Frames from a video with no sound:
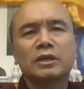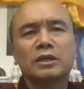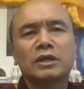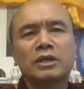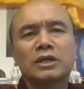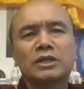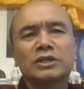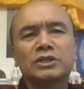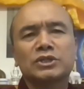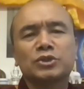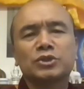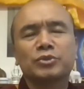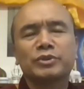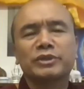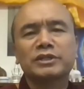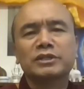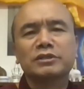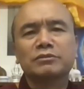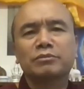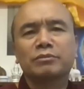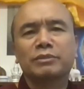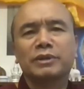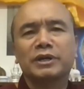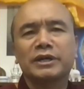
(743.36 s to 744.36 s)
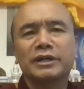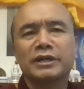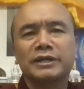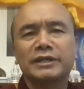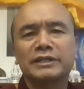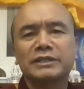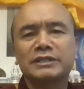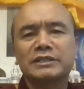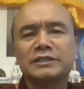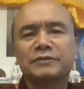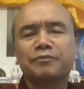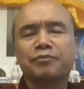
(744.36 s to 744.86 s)
So with this in
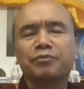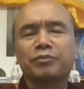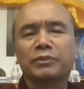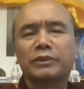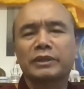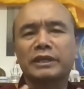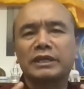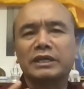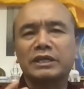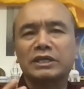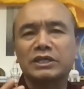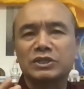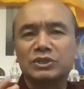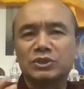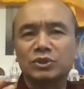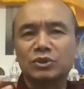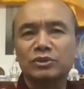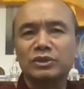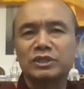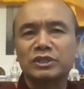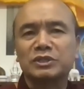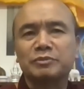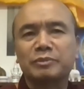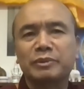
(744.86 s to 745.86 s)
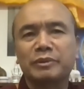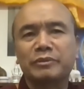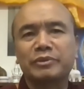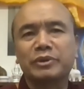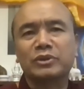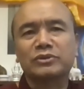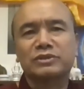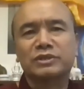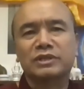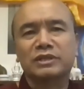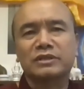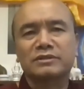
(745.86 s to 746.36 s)
mind, His Holiness
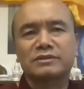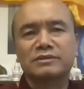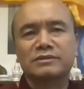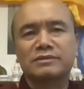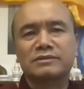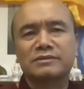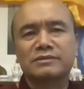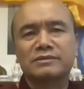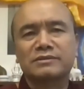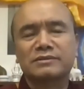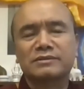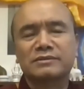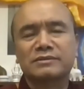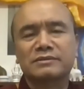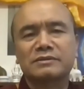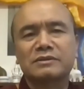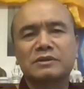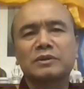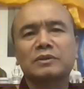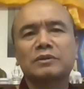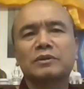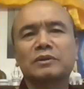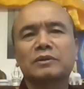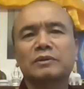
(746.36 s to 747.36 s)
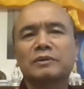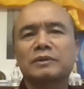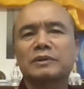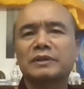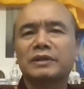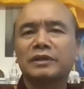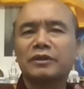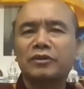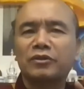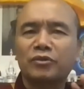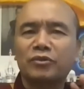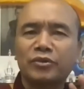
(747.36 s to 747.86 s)
proposes
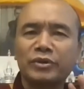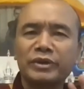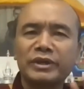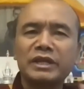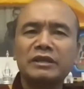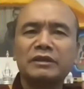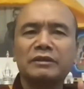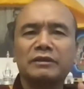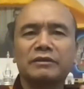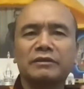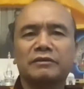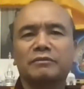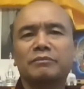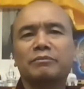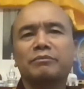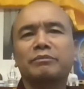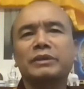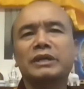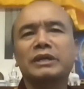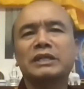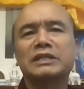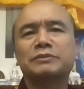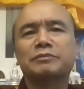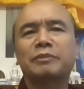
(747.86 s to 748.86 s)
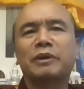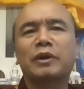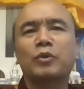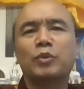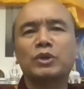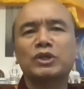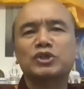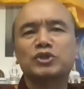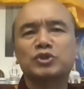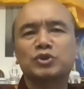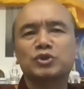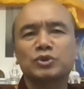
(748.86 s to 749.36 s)
three means by
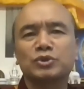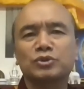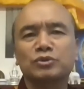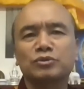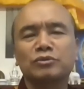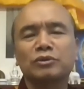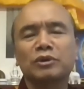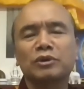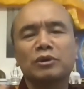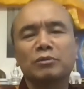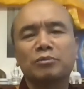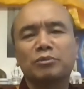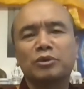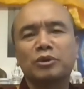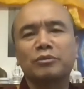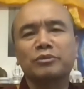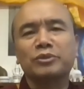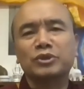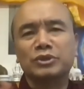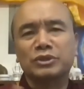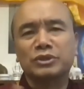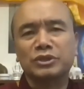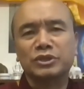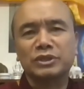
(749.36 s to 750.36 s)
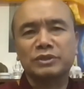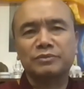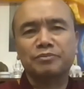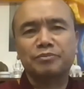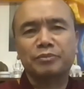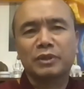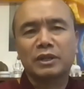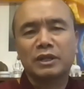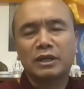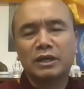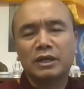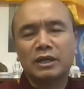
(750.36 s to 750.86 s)
which to promote the
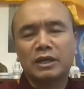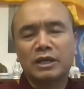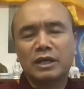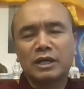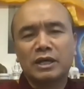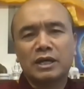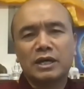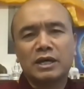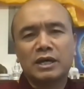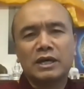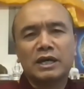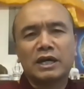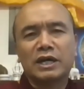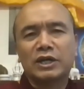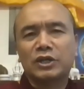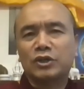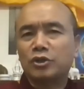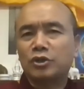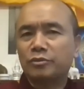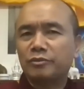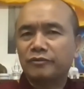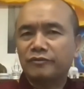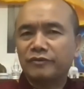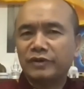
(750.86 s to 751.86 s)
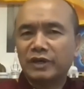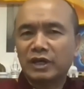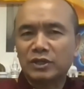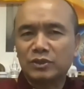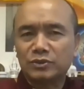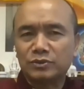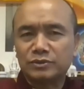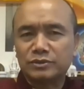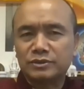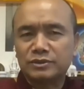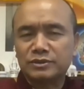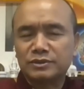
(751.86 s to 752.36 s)
human
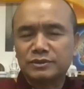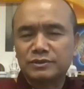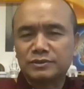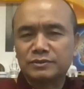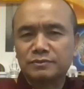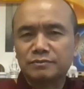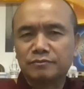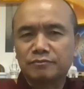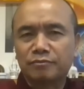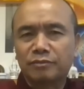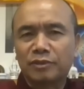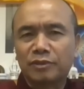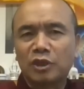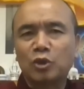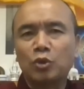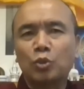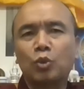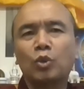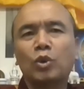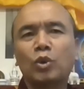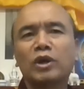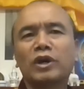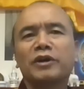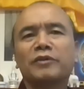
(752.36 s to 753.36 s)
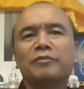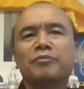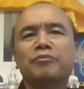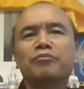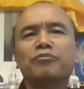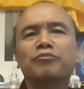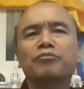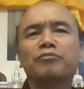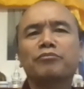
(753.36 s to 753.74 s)
values. One,